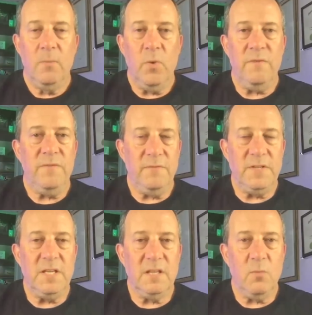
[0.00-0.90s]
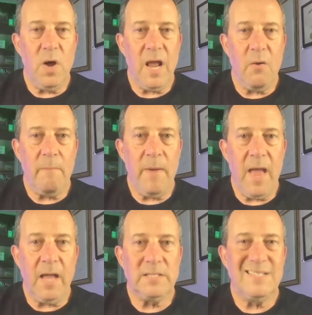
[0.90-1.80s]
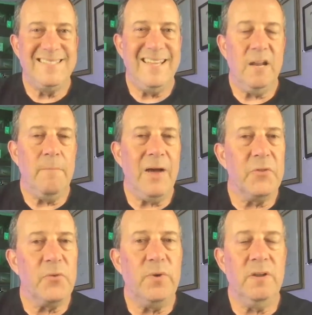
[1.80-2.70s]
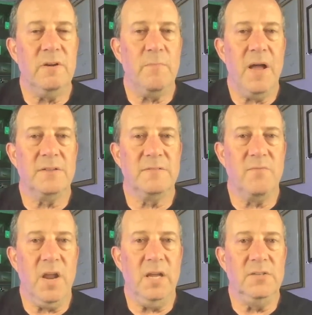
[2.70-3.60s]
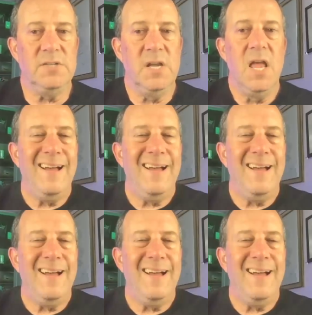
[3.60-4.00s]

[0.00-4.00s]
with 50 kilowatt hour packs to get about 300 miles of range.